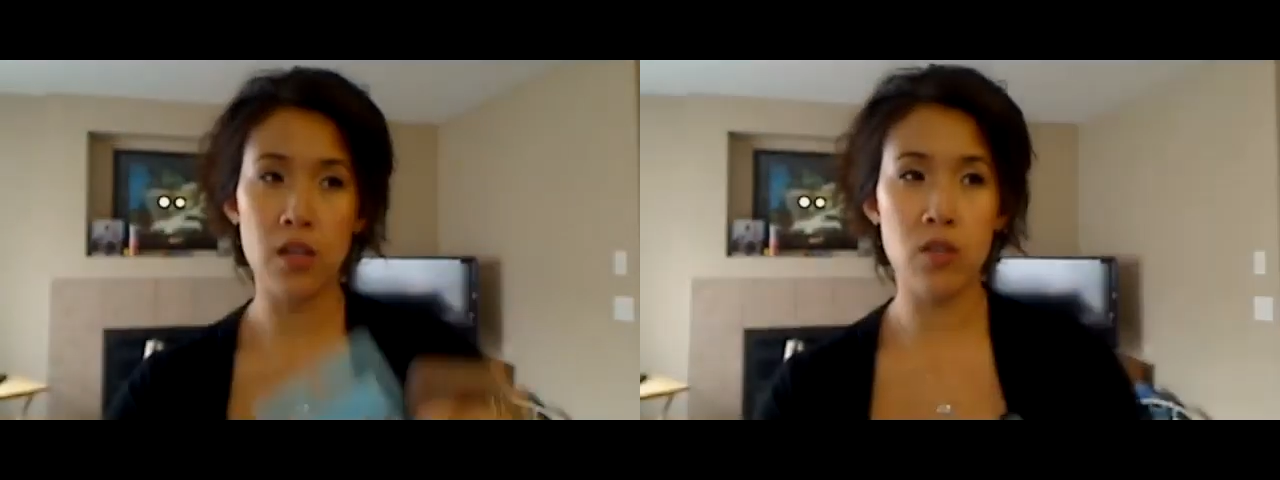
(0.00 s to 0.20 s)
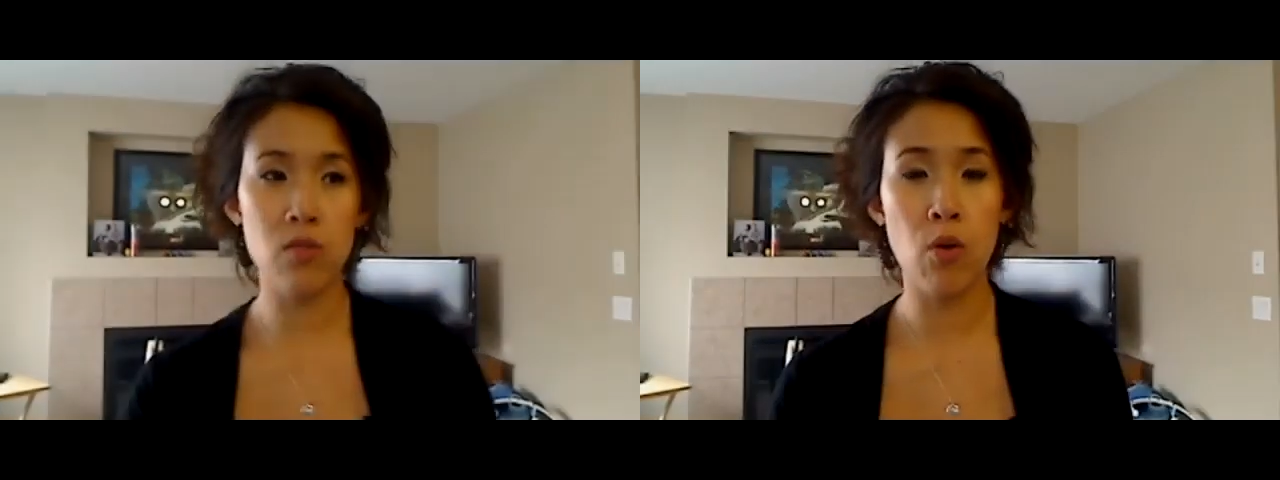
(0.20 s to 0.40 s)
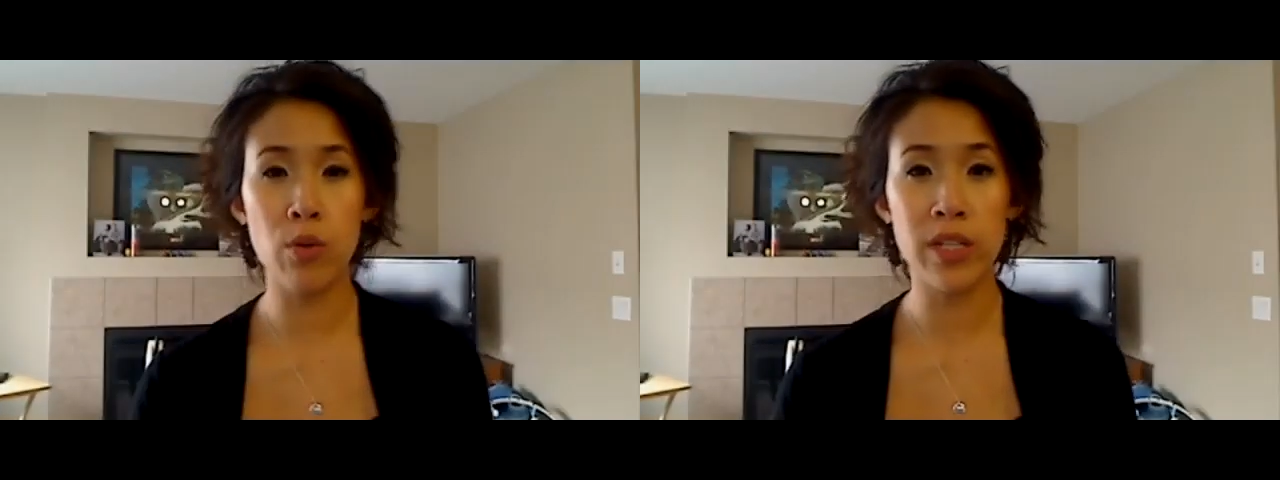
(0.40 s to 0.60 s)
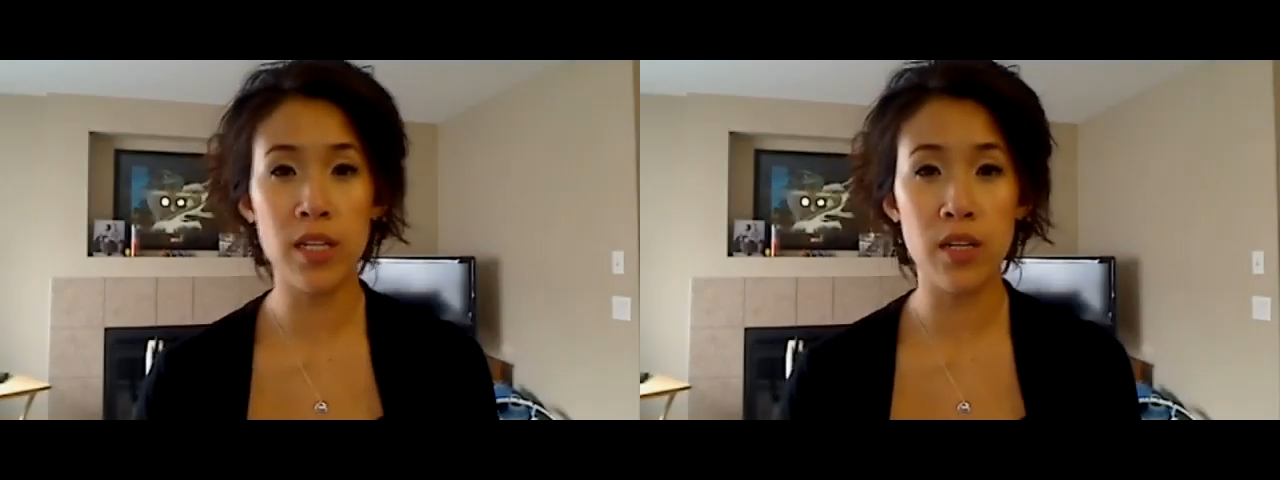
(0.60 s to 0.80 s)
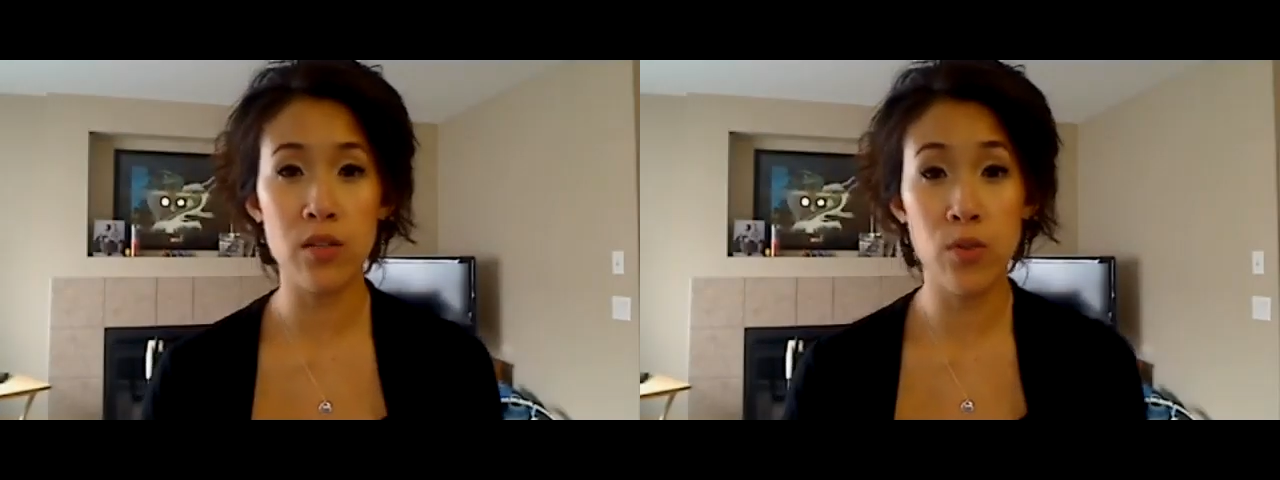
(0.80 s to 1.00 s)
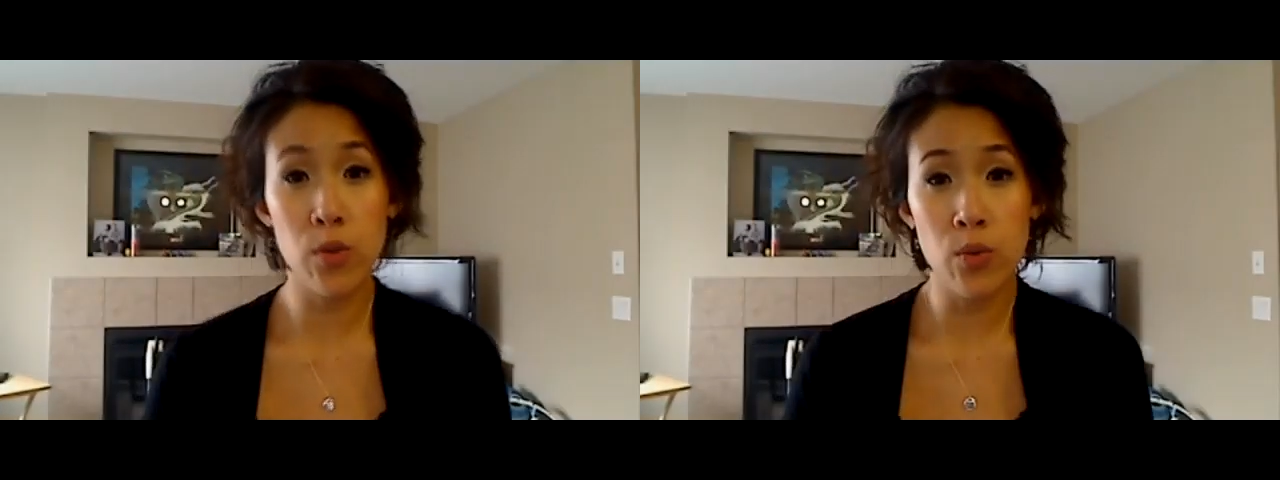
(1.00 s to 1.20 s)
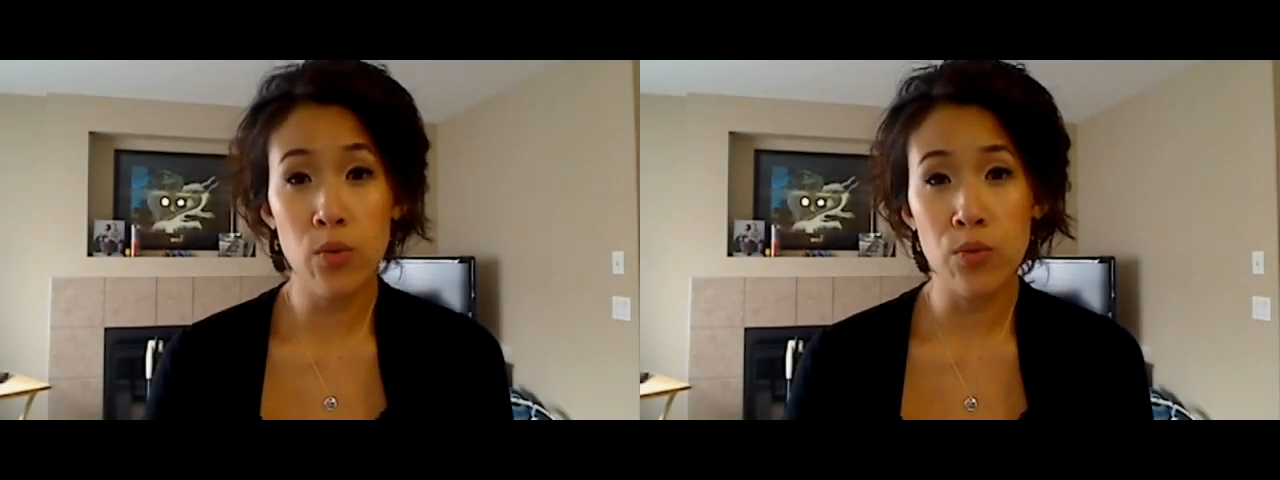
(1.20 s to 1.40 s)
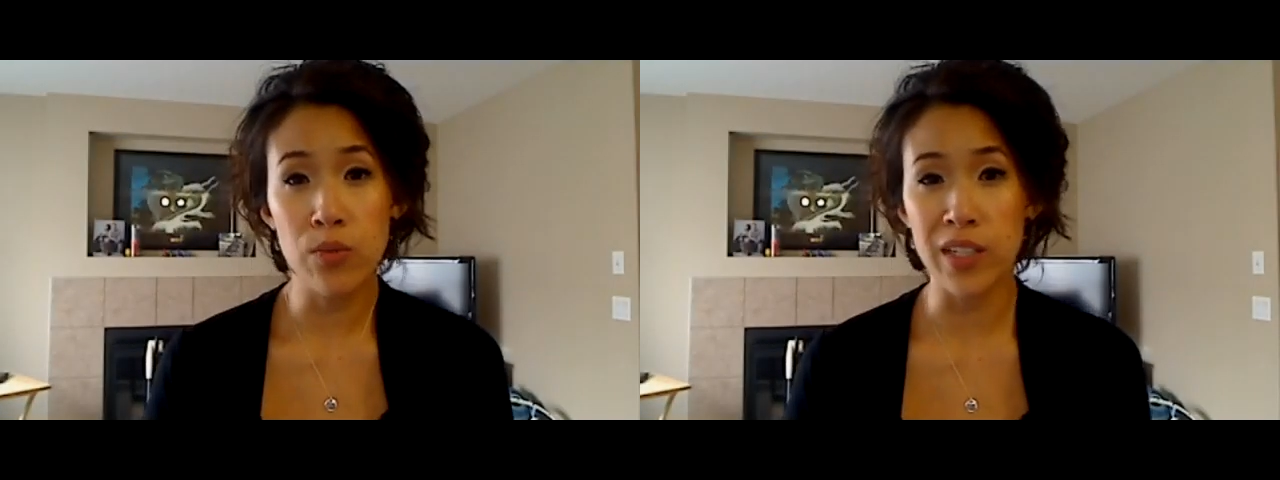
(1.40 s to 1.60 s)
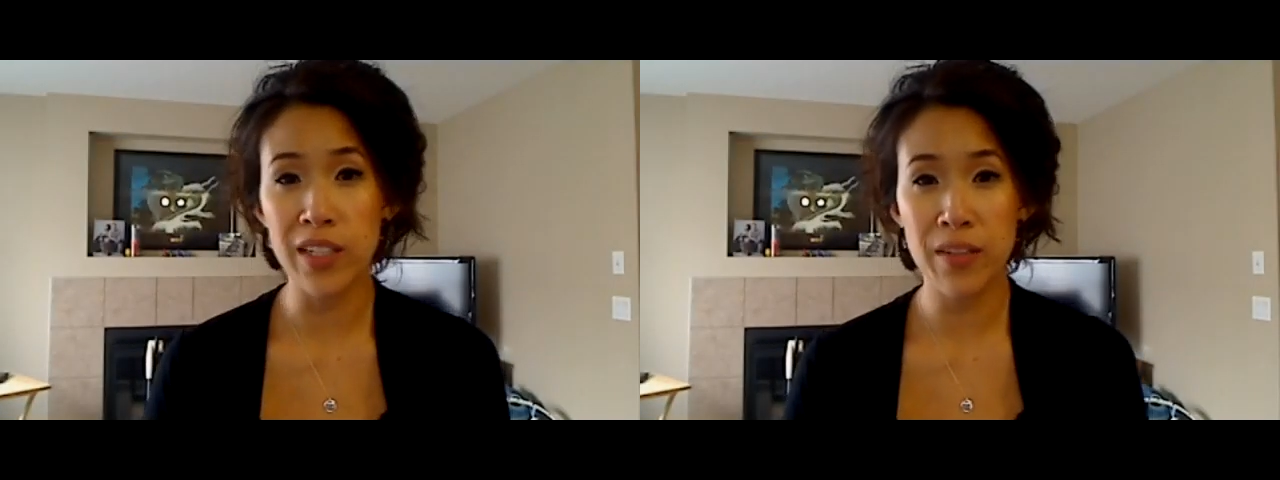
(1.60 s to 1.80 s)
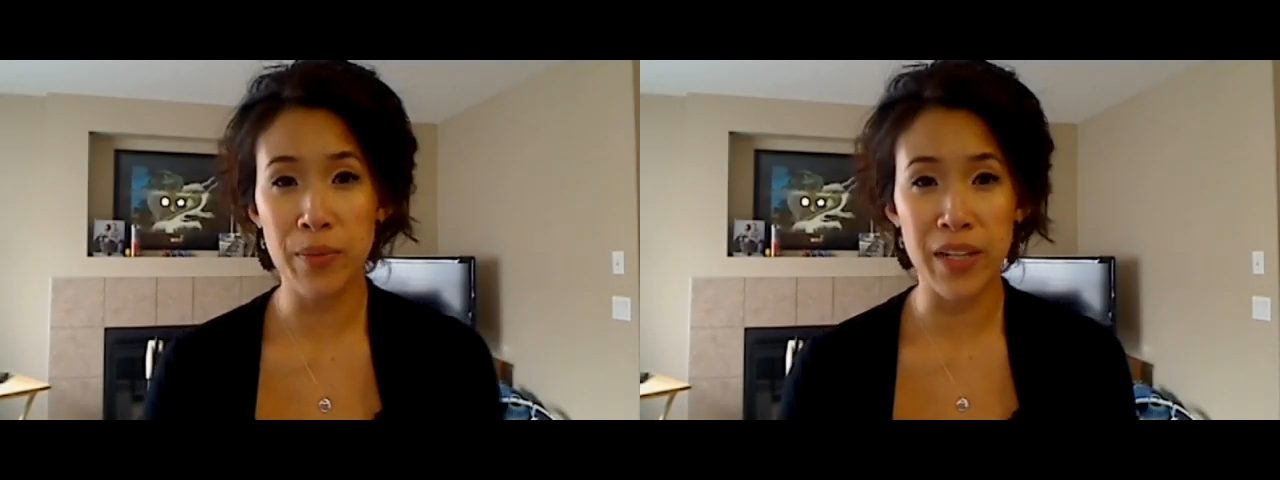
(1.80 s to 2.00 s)
You only need two,
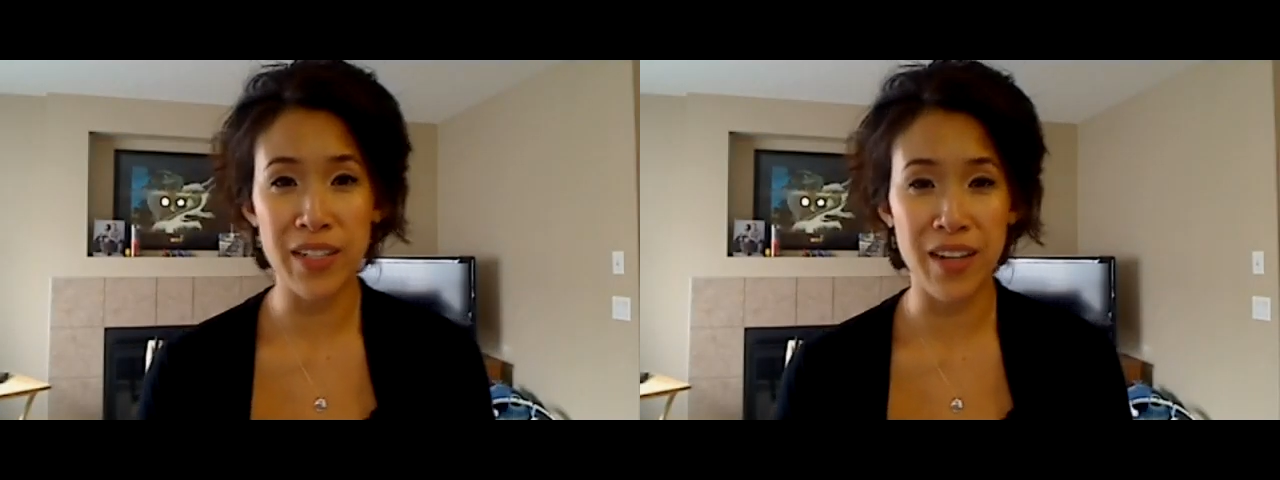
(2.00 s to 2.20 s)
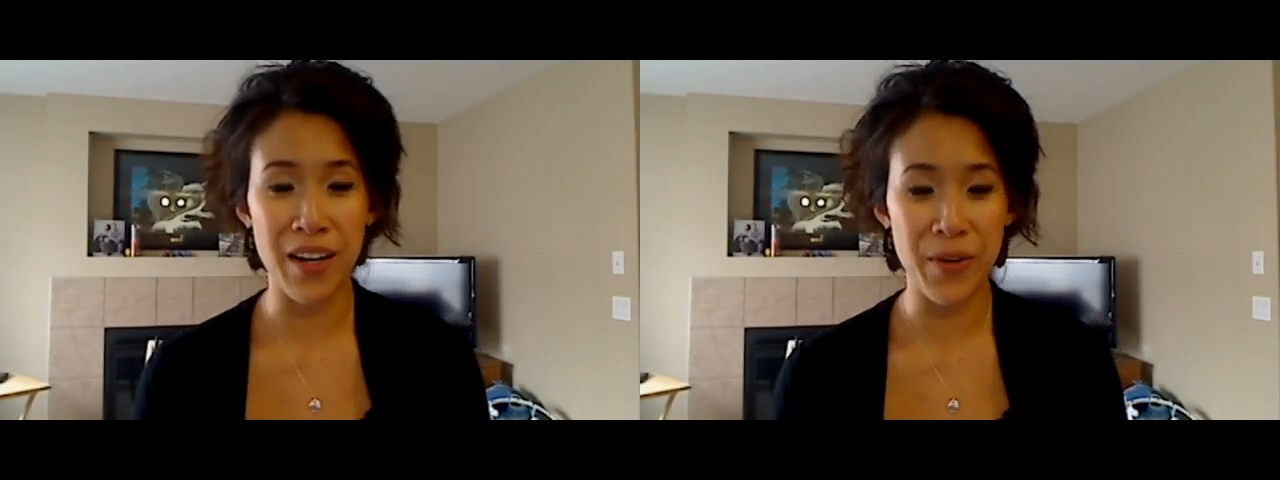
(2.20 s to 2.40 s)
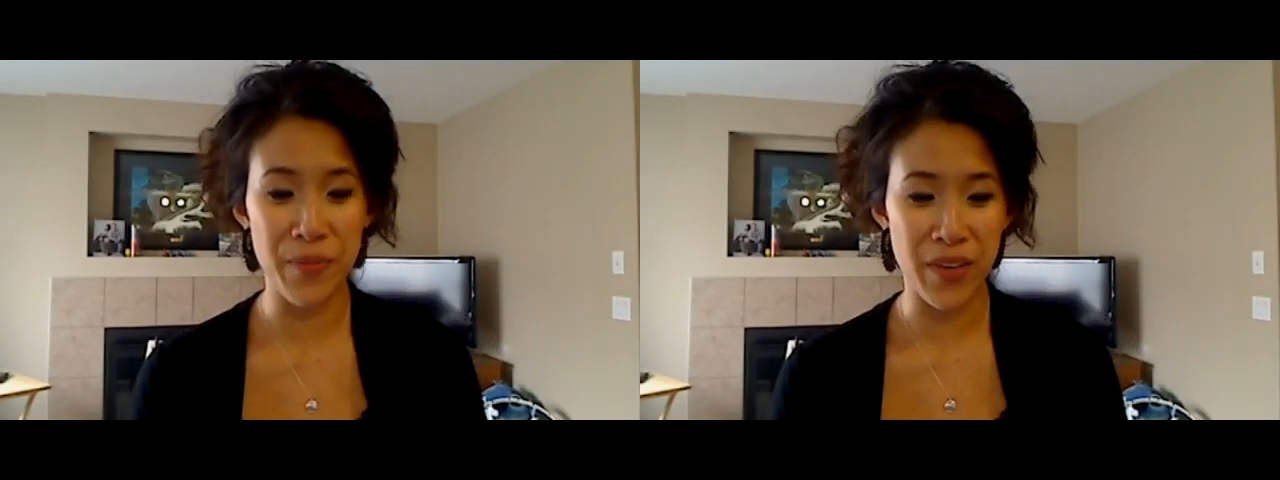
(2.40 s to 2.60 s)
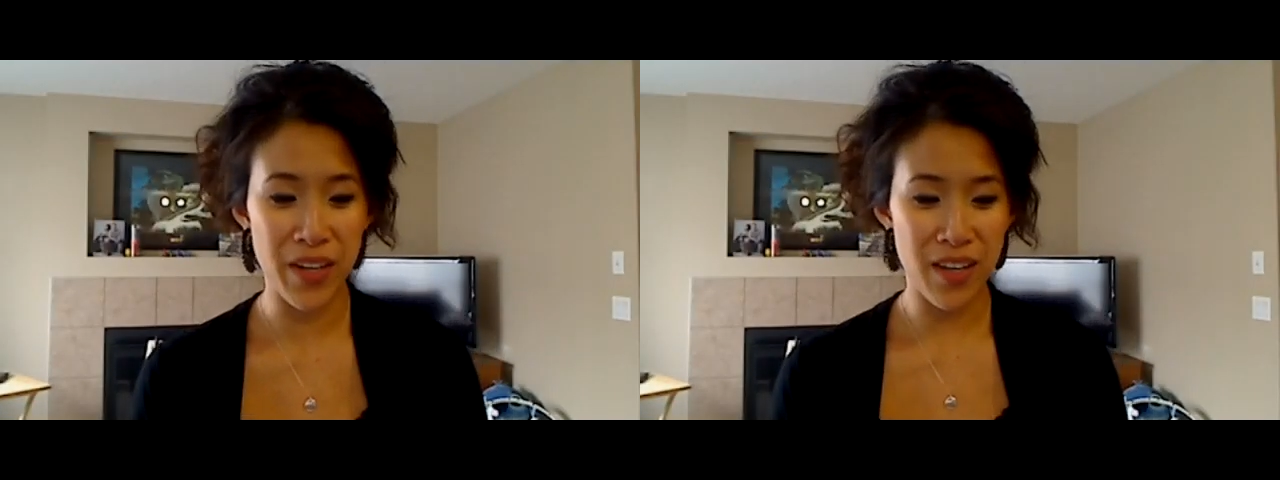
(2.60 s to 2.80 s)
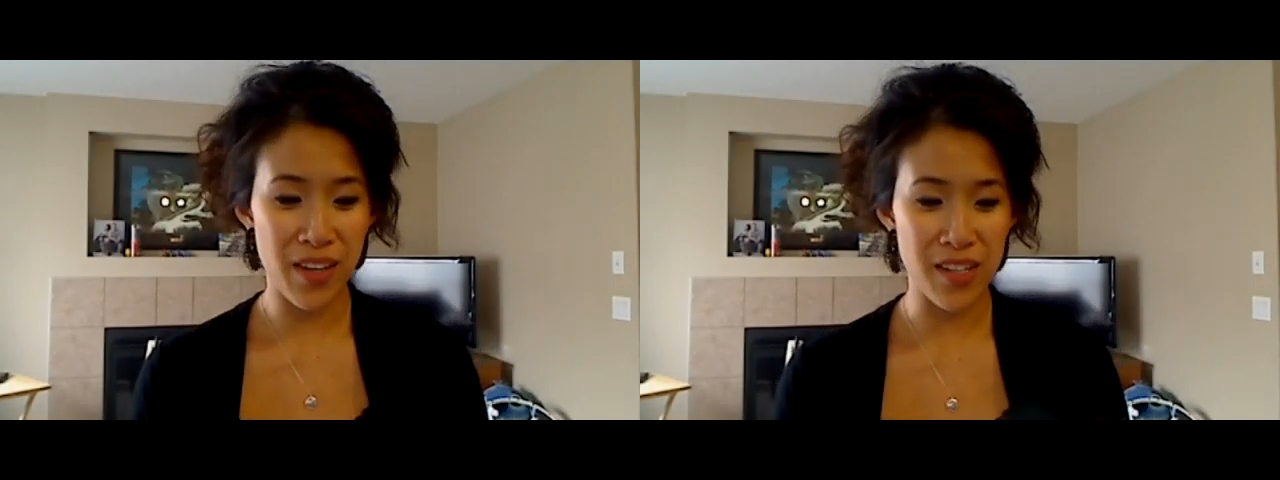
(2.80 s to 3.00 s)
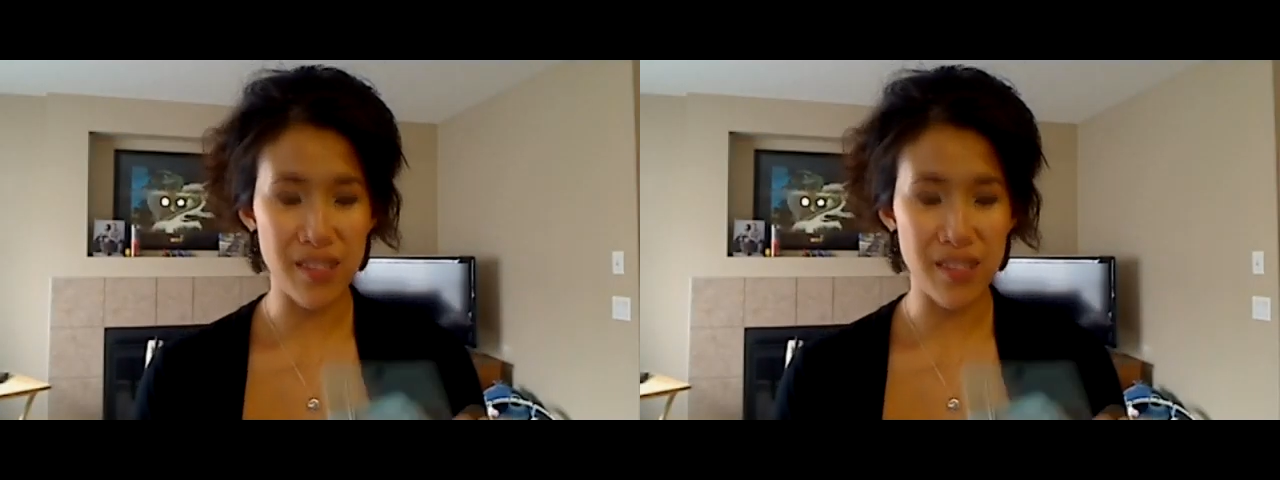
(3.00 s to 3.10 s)
really, but this